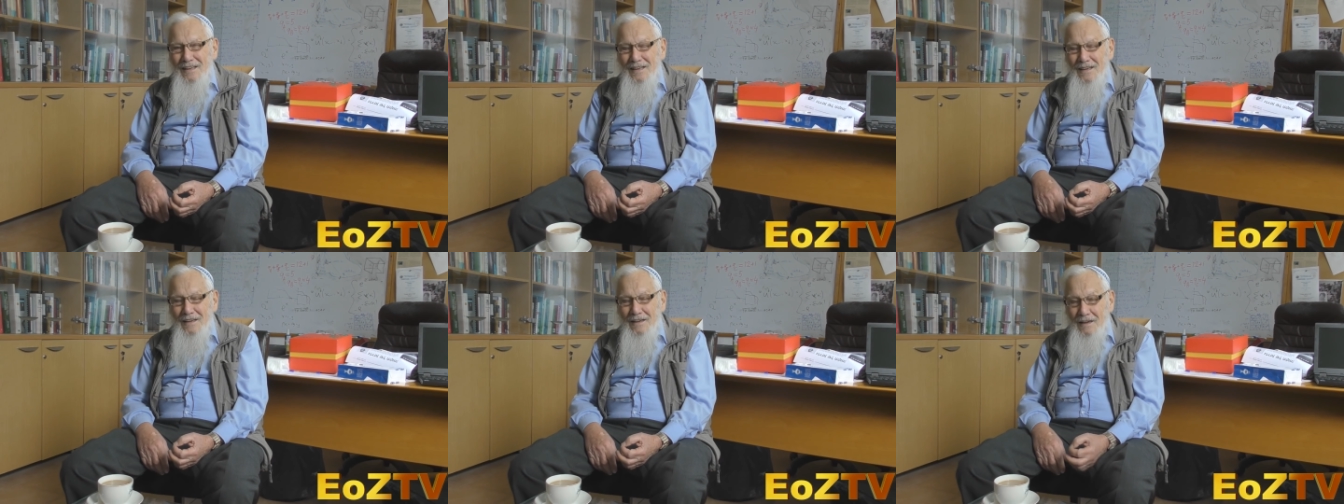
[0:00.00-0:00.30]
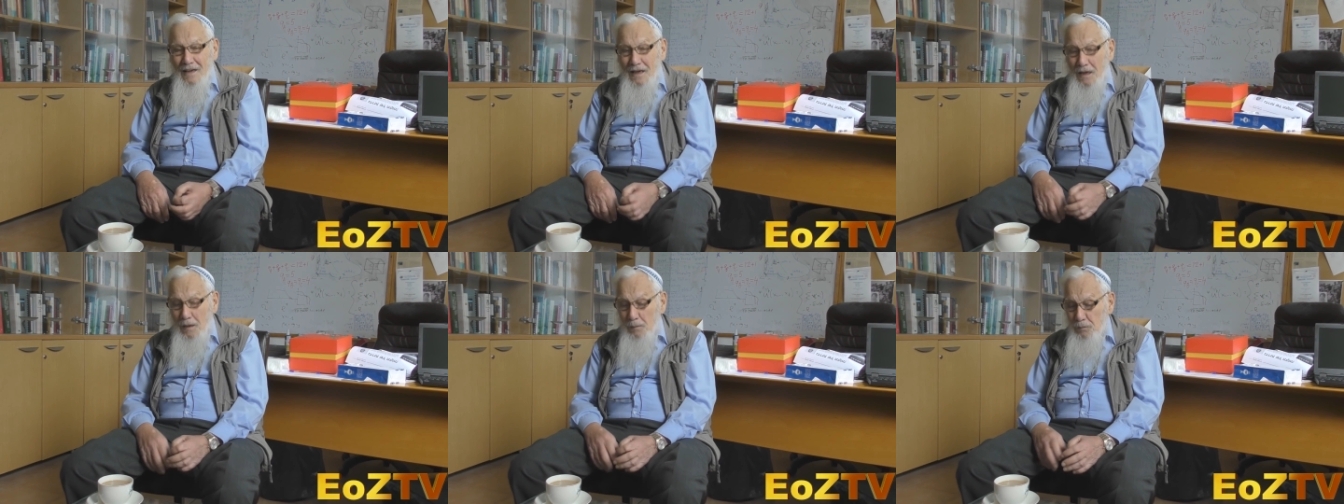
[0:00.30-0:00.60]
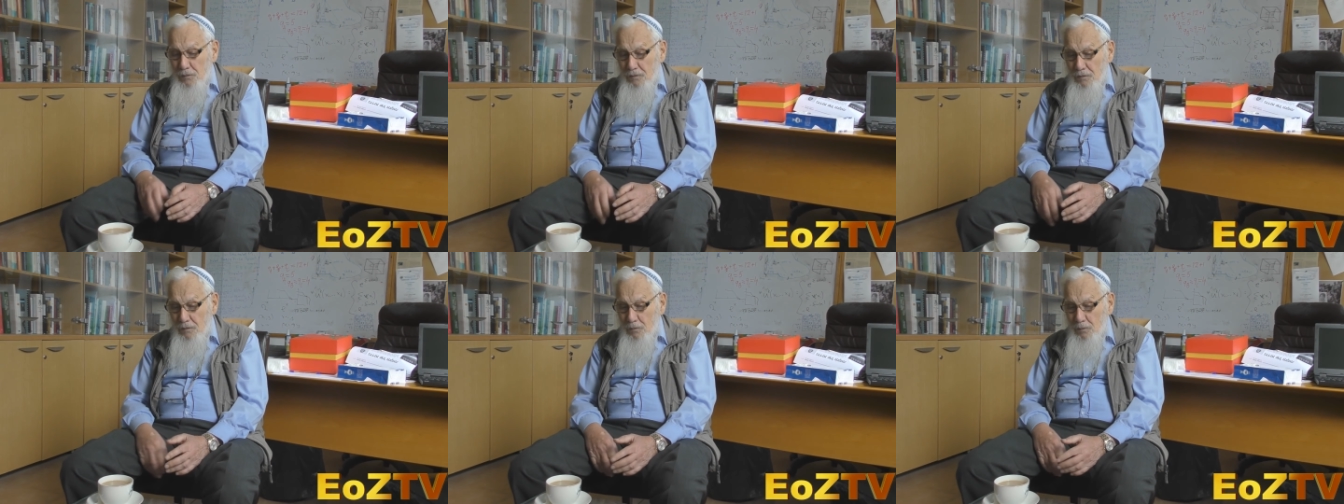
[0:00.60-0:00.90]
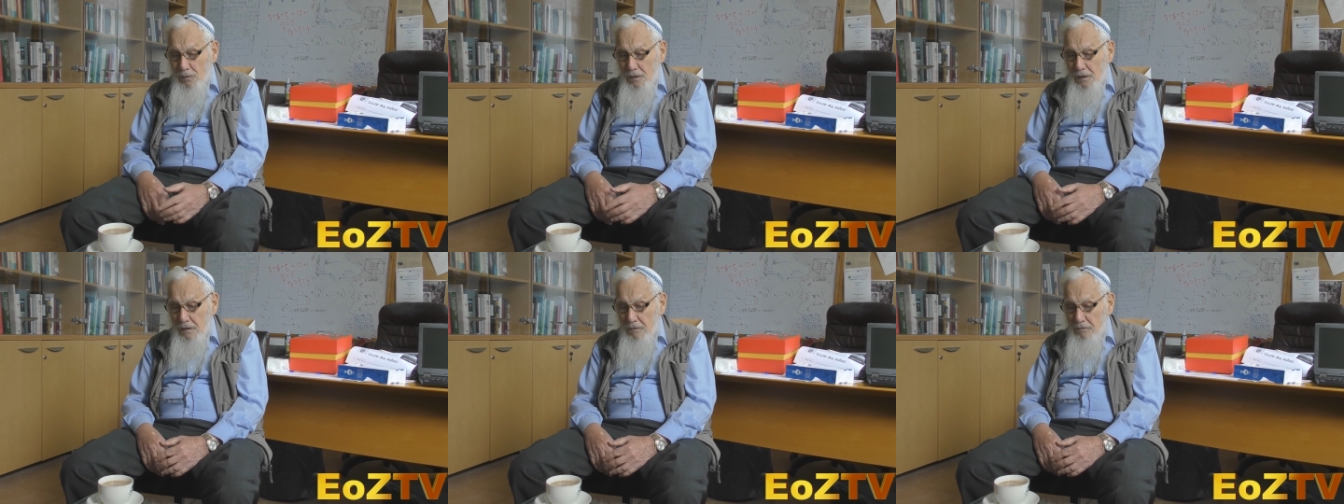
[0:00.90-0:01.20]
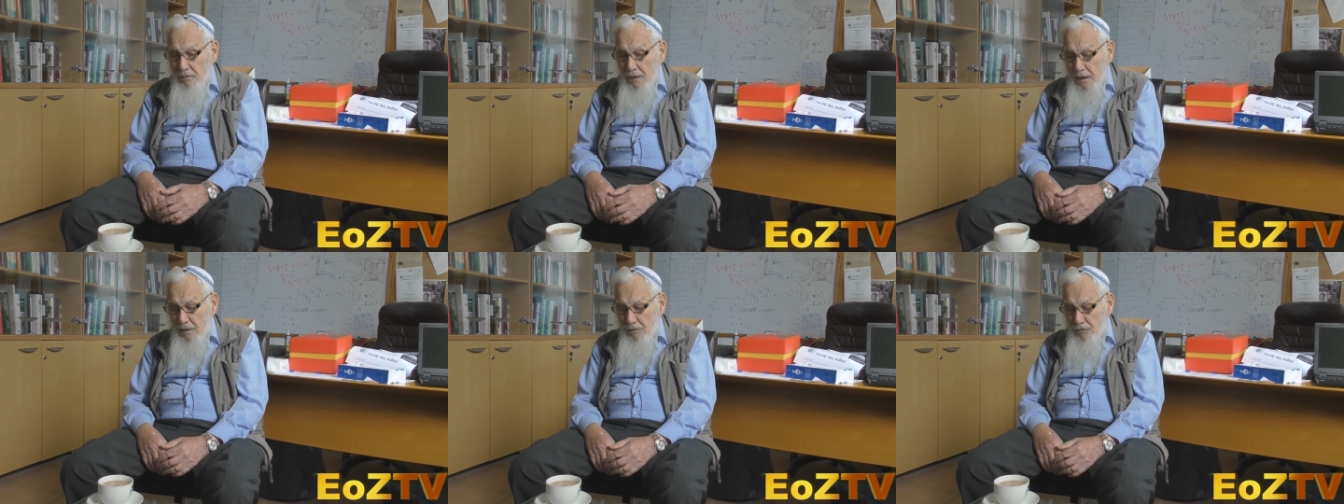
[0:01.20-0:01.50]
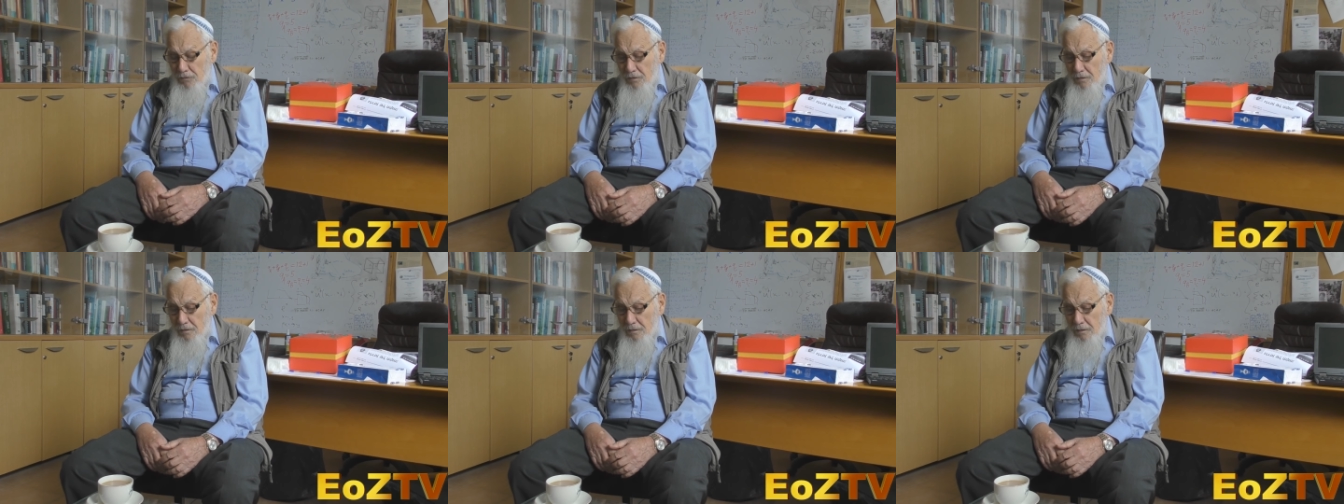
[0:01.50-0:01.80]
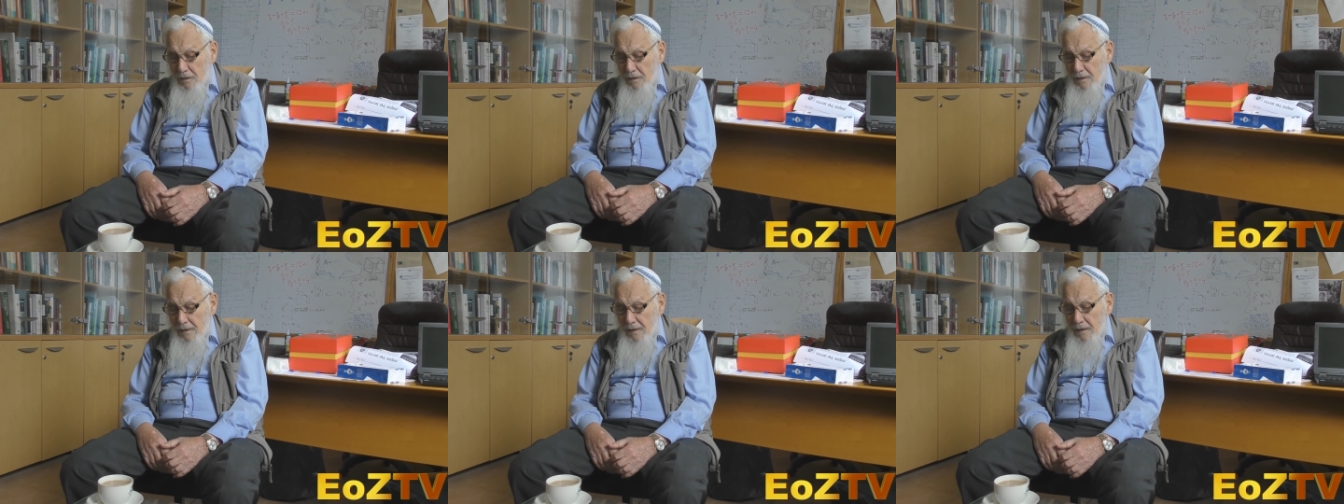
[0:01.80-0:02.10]
They are absolutely
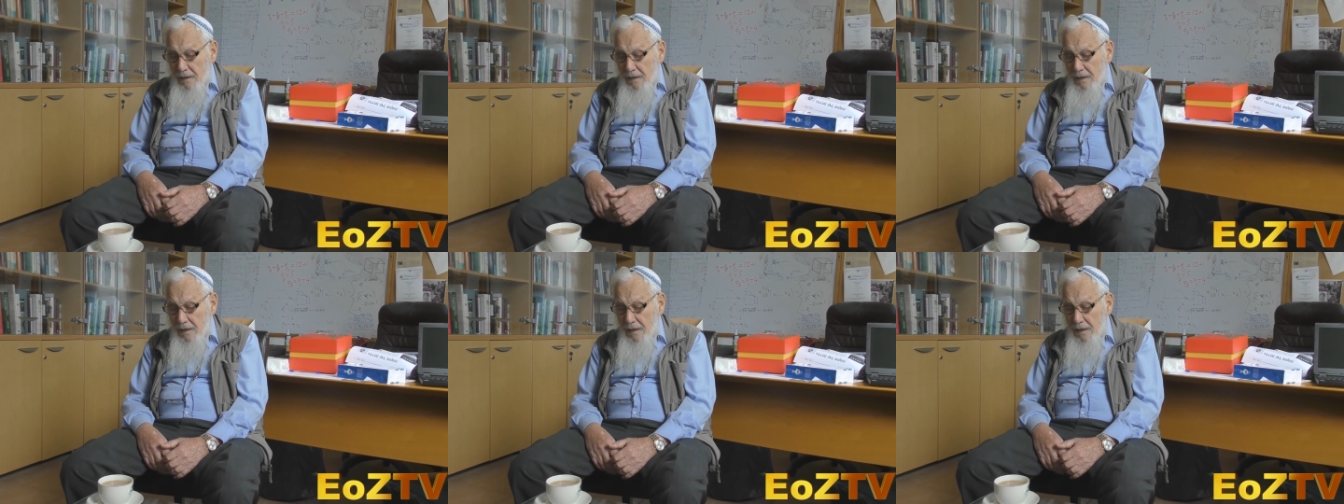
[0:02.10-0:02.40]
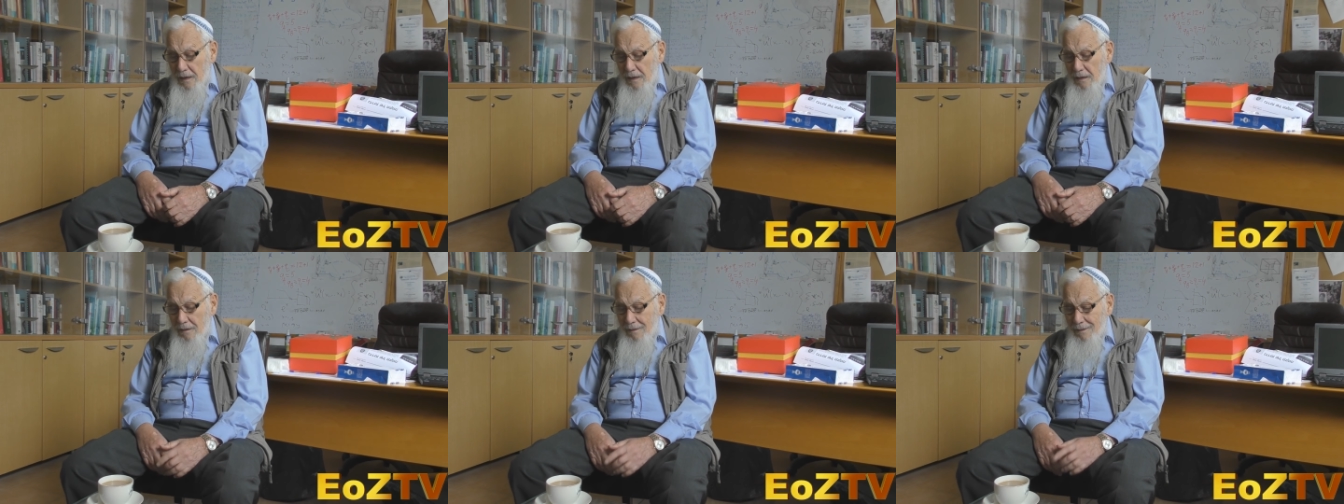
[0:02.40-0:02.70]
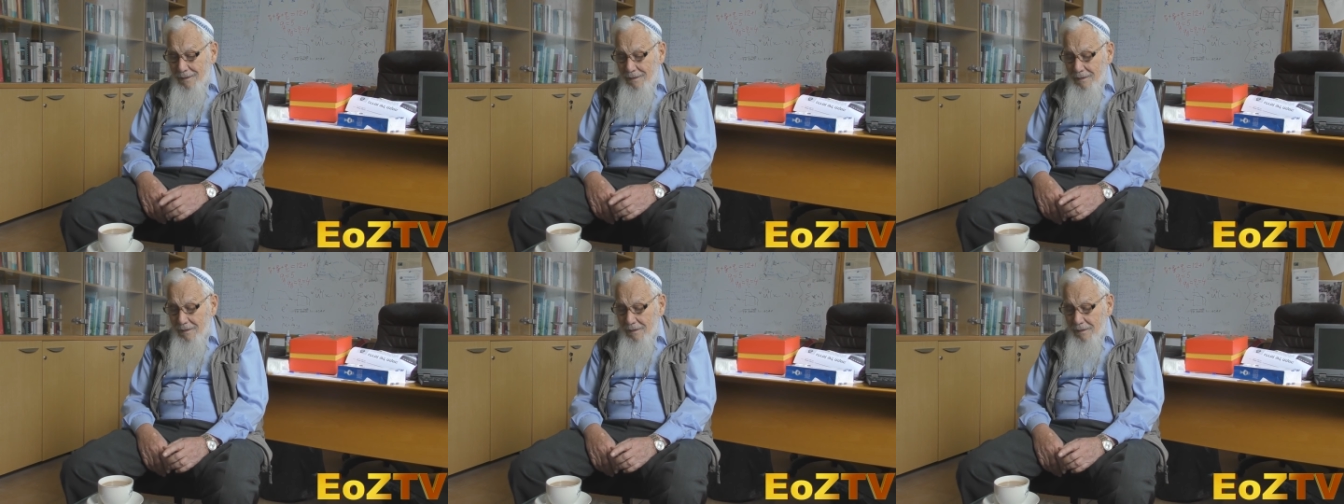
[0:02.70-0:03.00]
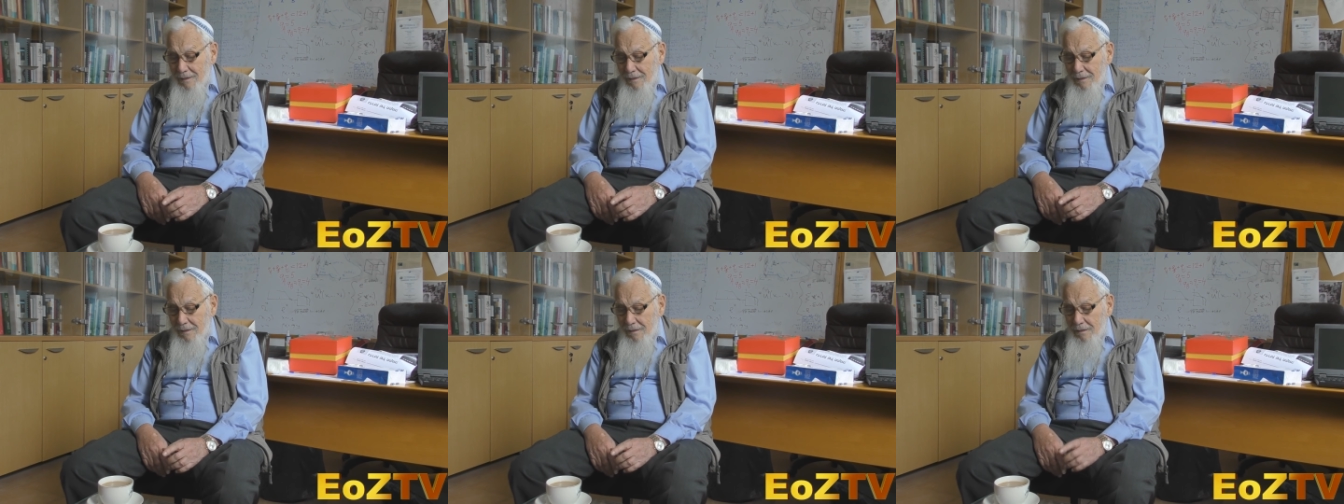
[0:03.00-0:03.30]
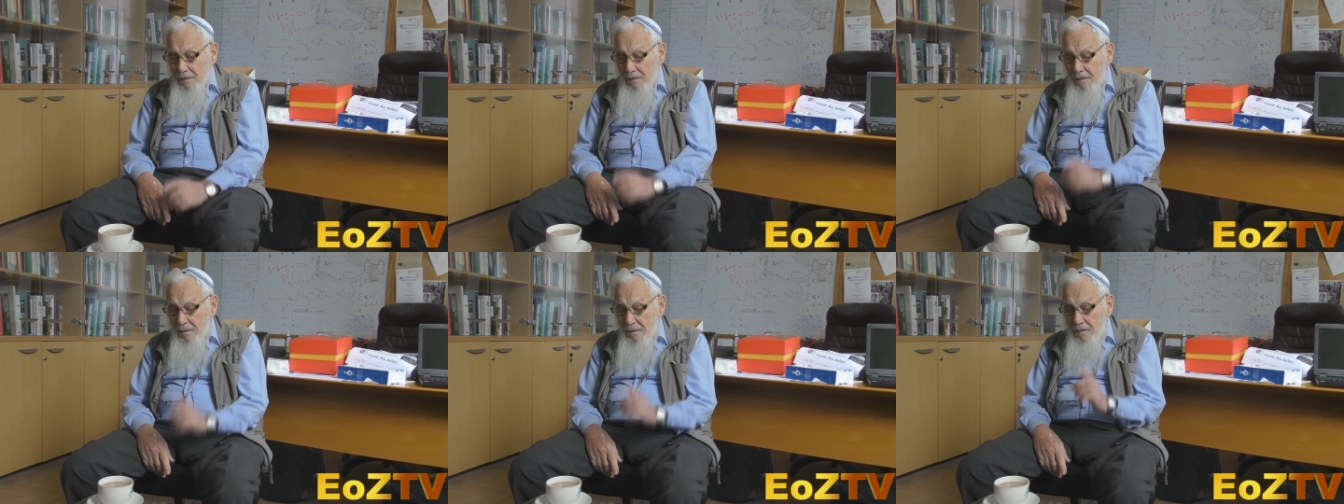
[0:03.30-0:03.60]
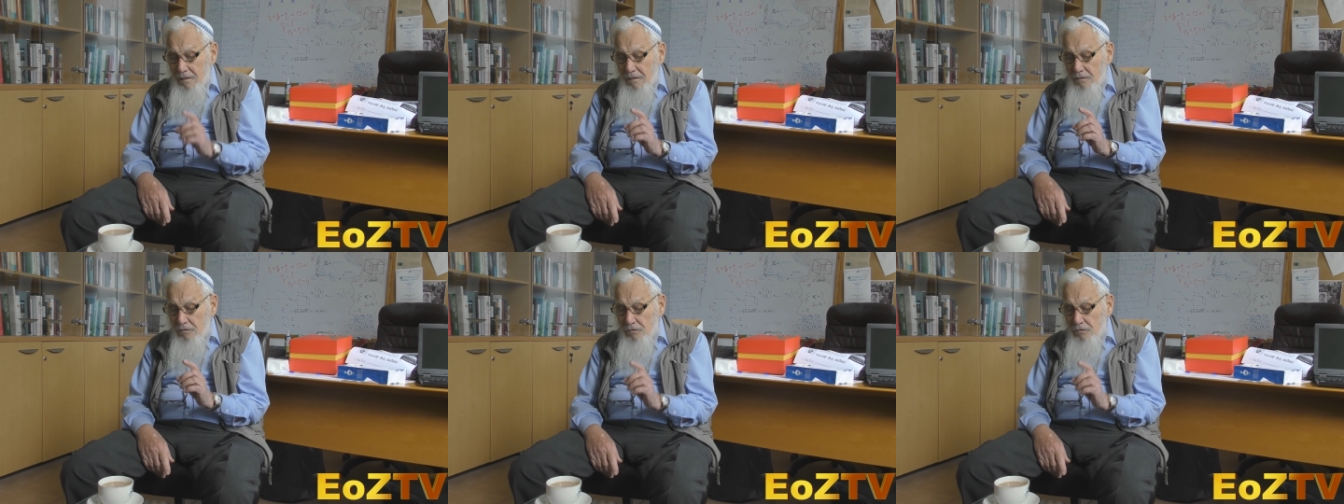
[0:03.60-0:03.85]
rational. And the, the